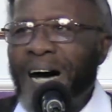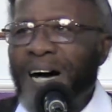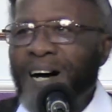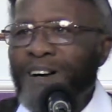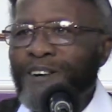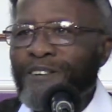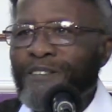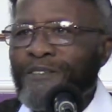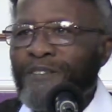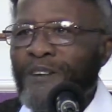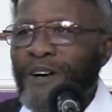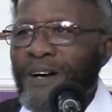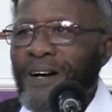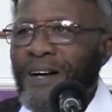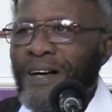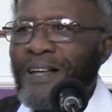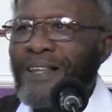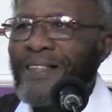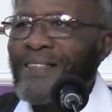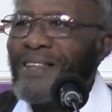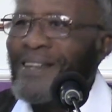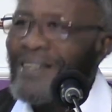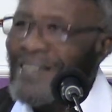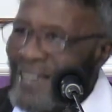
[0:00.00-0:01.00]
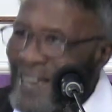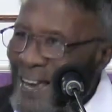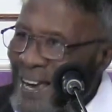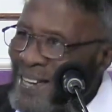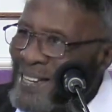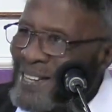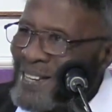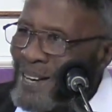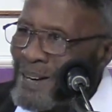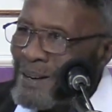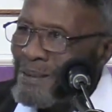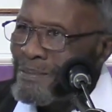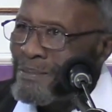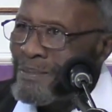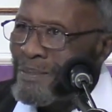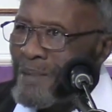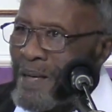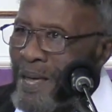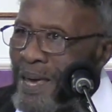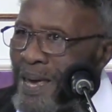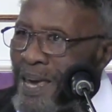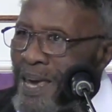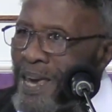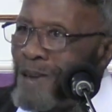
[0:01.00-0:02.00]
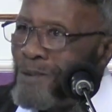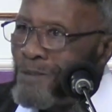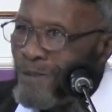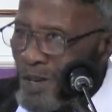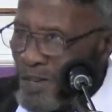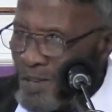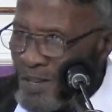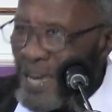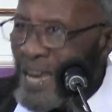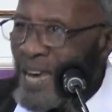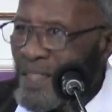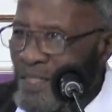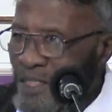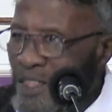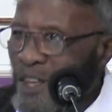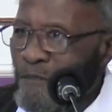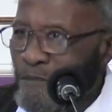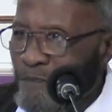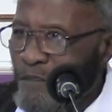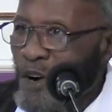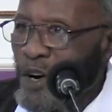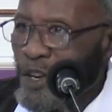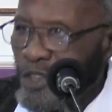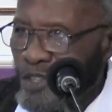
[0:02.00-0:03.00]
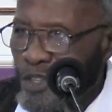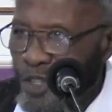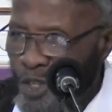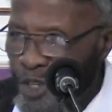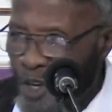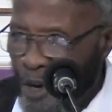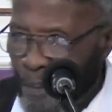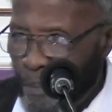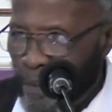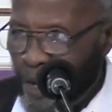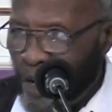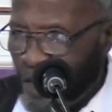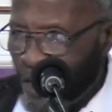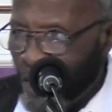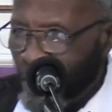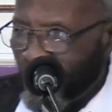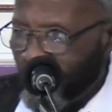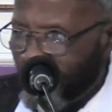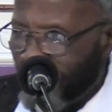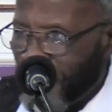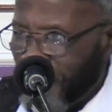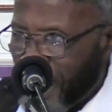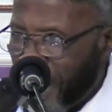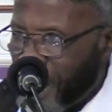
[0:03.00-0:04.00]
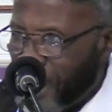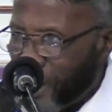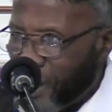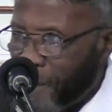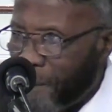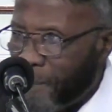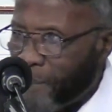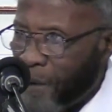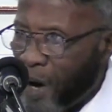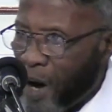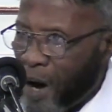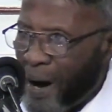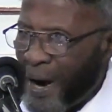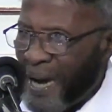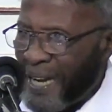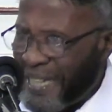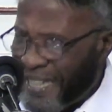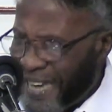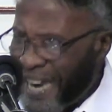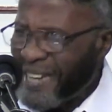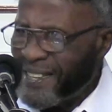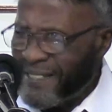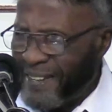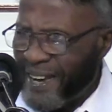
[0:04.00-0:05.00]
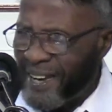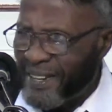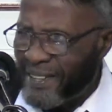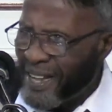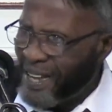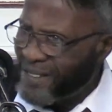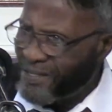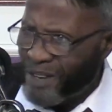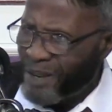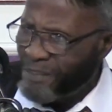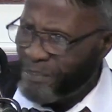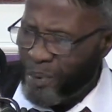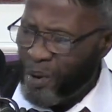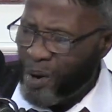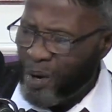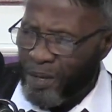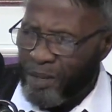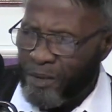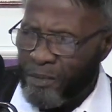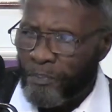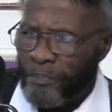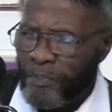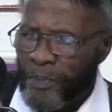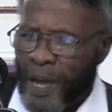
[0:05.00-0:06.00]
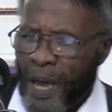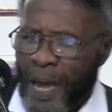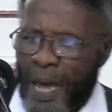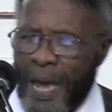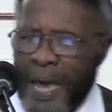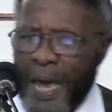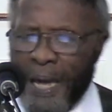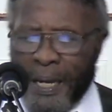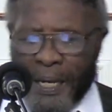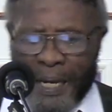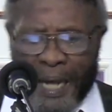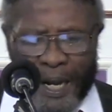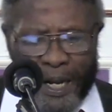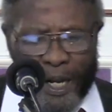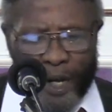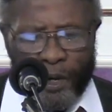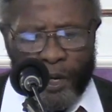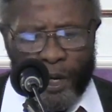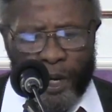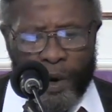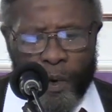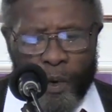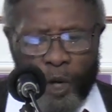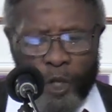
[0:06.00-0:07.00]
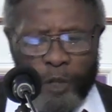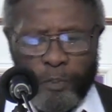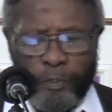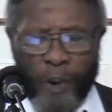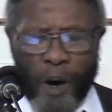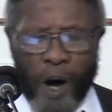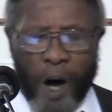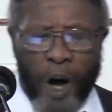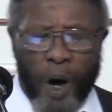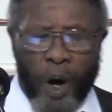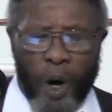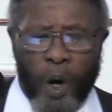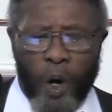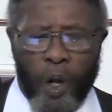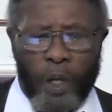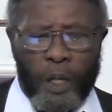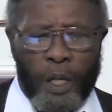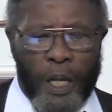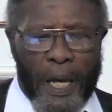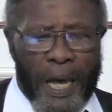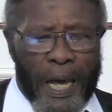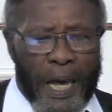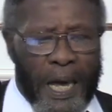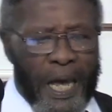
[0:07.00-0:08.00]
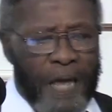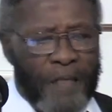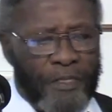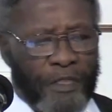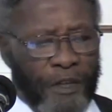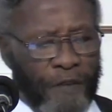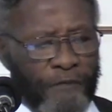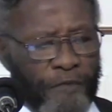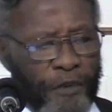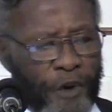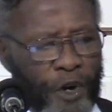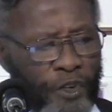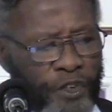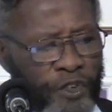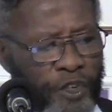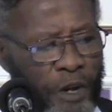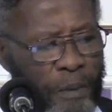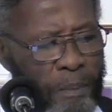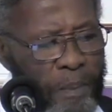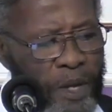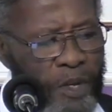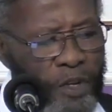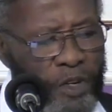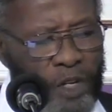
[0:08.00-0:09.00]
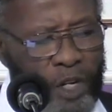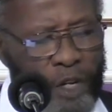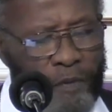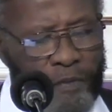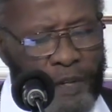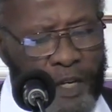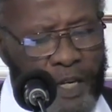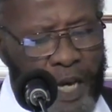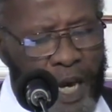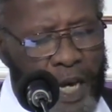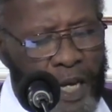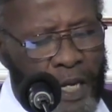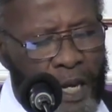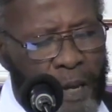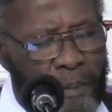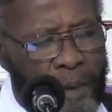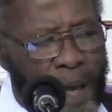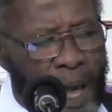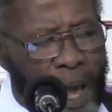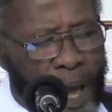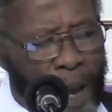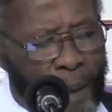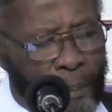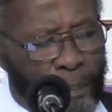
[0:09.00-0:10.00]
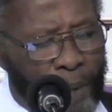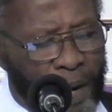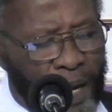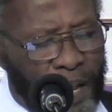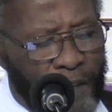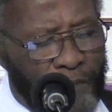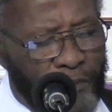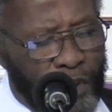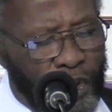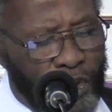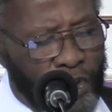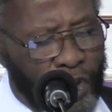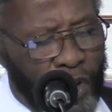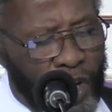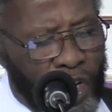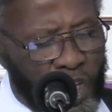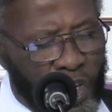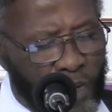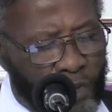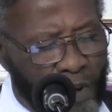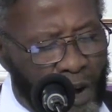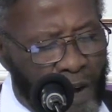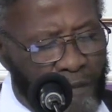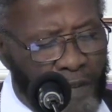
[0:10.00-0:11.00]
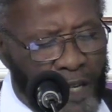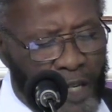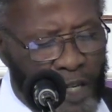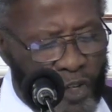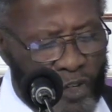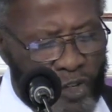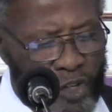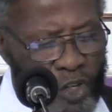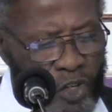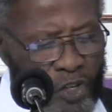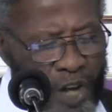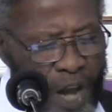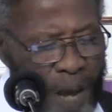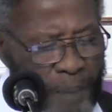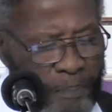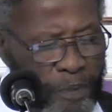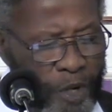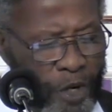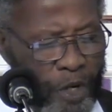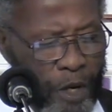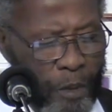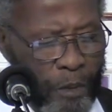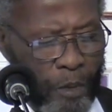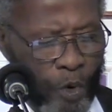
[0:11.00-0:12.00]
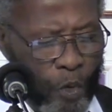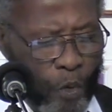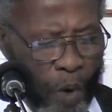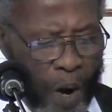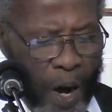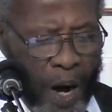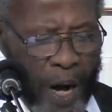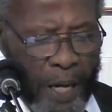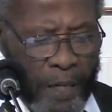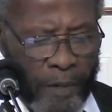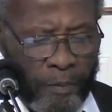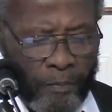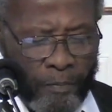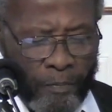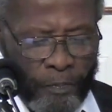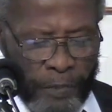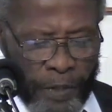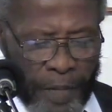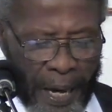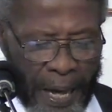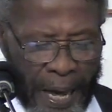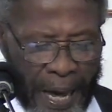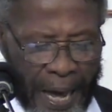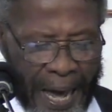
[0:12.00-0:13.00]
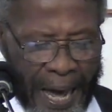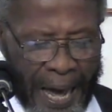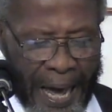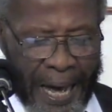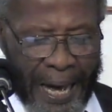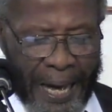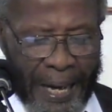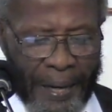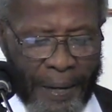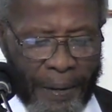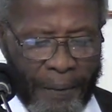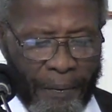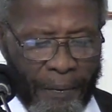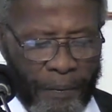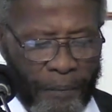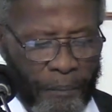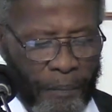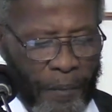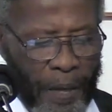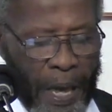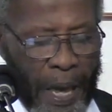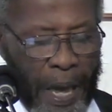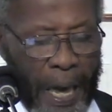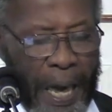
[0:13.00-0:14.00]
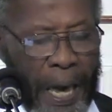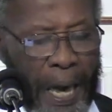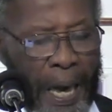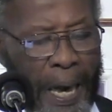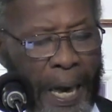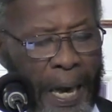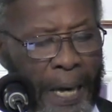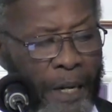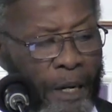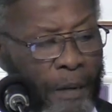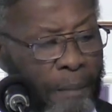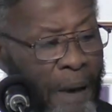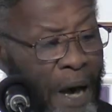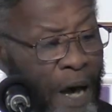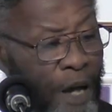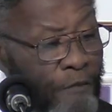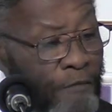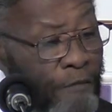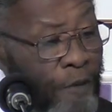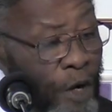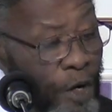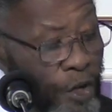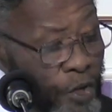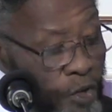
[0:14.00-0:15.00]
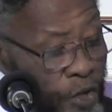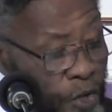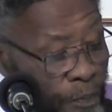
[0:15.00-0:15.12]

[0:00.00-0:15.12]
of the kingdom. He was in the first dominion of the kingdom. All right, get that. That's important. Not only was Paul in the first dominion of the kingdom, but if you turn to Revelation chapter number one uh, and about